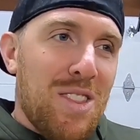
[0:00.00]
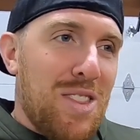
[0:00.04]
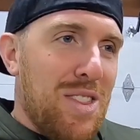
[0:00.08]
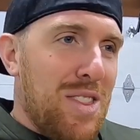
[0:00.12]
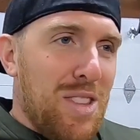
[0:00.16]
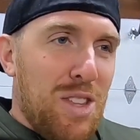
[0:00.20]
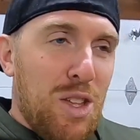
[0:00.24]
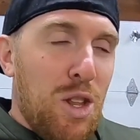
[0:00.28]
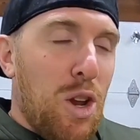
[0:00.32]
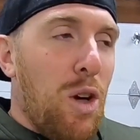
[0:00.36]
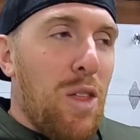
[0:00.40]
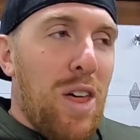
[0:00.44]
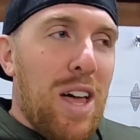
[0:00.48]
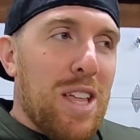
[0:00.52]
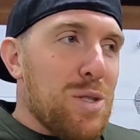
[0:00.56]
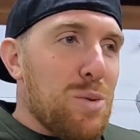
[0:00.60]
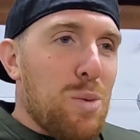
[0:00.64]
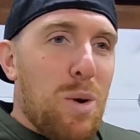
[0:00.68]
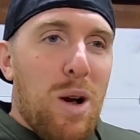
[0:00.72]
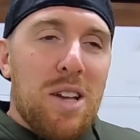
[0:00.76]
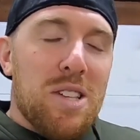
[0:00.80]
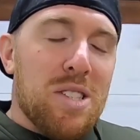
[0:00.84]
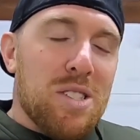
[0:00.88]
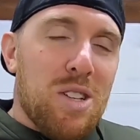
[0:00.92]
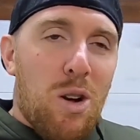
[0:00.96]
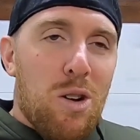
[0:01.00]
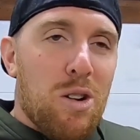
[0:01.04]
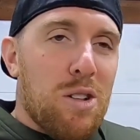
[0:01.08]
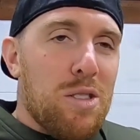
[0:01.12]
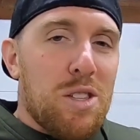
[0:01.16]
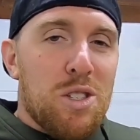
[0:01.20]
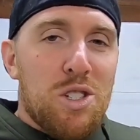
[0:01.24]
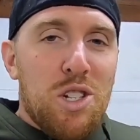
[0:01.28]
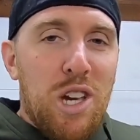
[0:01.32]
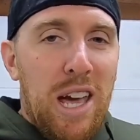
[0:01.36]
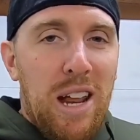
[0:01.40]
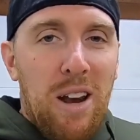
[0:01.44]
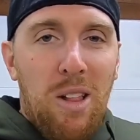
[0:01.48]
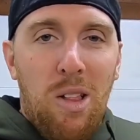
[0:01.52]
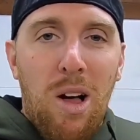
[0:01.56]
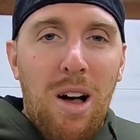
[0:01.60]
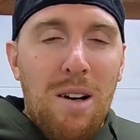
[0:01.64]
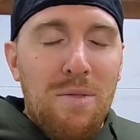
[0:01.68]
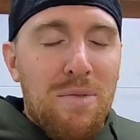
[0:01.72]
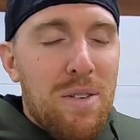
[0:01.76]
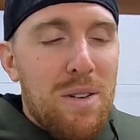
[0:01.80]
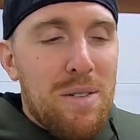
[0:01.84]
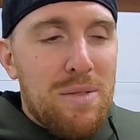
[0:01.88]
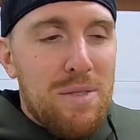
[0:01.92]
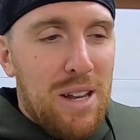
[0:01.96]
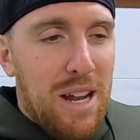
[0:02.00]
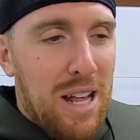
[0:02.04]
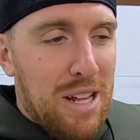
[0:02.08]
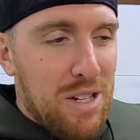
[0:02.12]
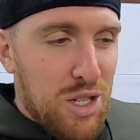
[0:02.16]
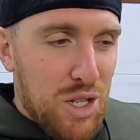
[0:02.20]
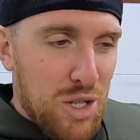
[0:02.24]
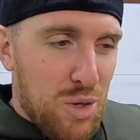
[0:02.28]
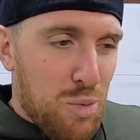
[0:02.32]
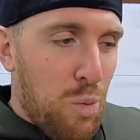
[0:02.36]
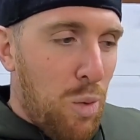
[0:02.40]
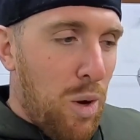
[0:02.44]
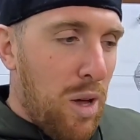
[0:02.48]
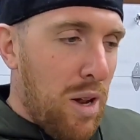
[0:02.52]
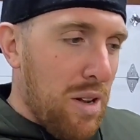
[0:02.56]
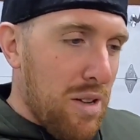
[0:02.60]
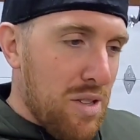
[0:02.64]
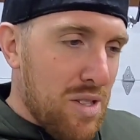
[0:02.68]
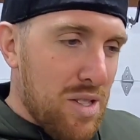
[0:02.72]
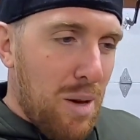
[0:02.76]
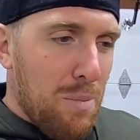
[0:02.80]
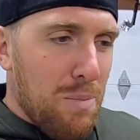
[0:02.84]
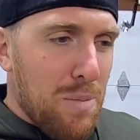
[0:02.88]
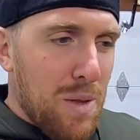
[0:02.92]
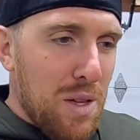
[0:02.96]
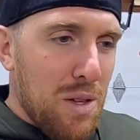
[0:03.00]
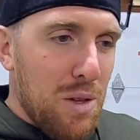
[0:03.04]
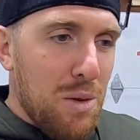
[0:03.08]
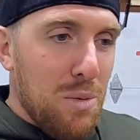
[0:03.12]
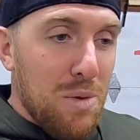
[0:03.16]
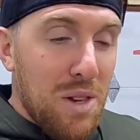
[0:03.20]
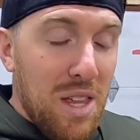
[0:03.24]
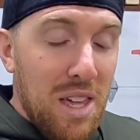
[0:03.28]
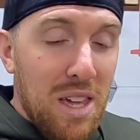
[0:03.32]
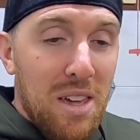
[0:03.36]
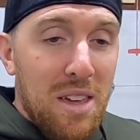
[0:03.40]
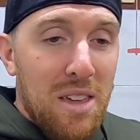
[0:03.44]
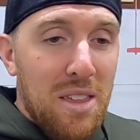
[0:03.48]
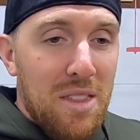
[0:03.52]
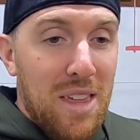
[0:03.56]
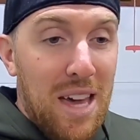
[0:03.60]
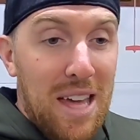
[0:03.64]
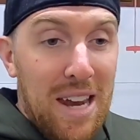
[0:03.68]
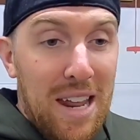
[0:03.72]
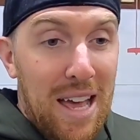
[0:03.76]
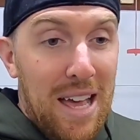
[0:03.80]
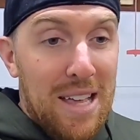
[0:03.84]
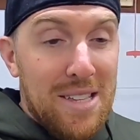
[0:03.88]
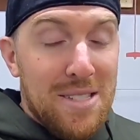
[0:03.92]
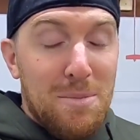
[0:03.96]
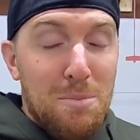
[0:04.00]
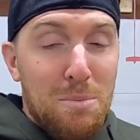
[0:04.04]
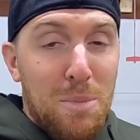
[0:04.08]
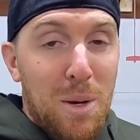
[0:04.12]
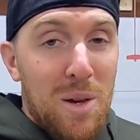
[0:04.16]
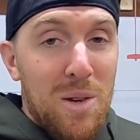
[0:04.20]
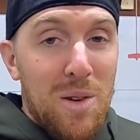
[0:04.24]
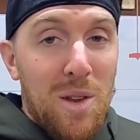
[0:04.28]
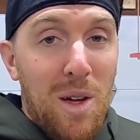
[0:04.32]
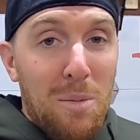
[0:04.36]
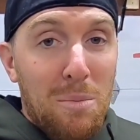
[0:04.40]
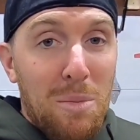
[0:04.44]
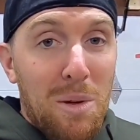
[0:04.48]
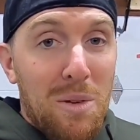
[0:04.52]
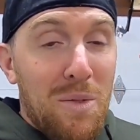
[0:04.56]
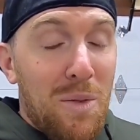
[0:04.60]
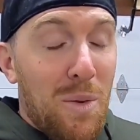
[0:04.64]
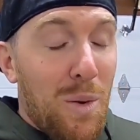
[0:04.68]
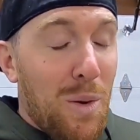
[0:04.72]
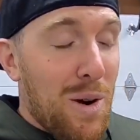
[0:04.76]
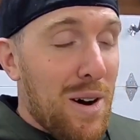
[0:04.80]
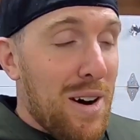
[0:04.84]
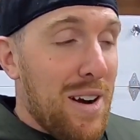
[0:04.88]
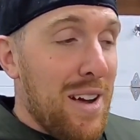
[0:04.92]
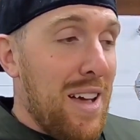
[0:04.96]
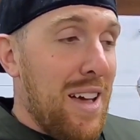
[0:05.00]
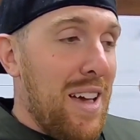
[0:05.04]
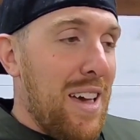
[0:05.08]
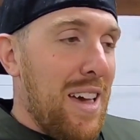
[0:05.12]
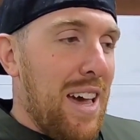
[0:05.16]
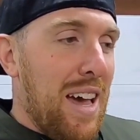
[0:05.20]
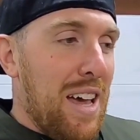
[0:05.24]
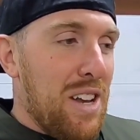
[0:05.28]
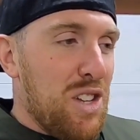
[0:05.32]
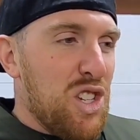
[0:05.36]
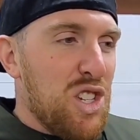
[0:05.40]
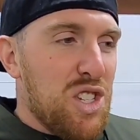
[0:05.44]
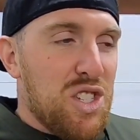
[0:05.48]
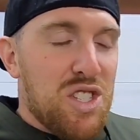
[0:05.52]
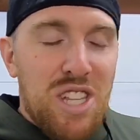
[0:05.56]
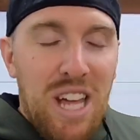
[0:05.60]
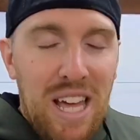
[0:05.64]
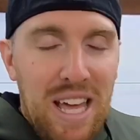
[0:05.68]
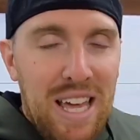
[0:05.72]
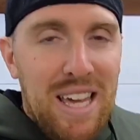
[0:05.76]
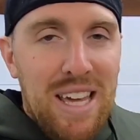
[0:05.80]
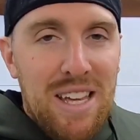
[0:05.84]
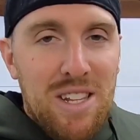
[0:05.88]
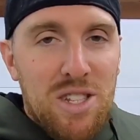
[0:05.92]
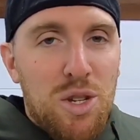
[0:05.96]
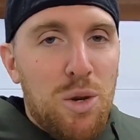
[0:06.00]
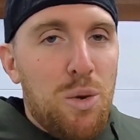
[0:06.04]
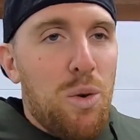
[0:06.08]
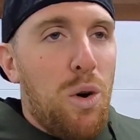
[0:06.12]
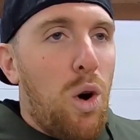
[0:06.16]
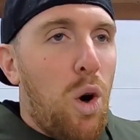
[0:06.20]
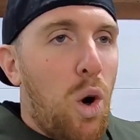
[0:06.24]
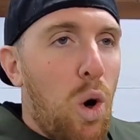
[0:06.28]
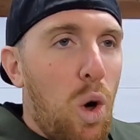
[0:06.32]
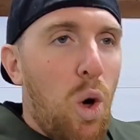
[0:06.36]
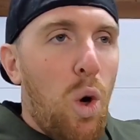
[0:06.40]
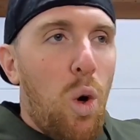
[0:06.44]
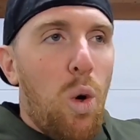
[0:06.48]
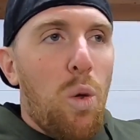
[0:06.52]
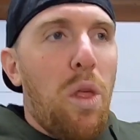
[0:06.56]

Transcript: you know, that's where I started the channel off of, and I just wanted something unique that hasn't been done before and just take it to a whole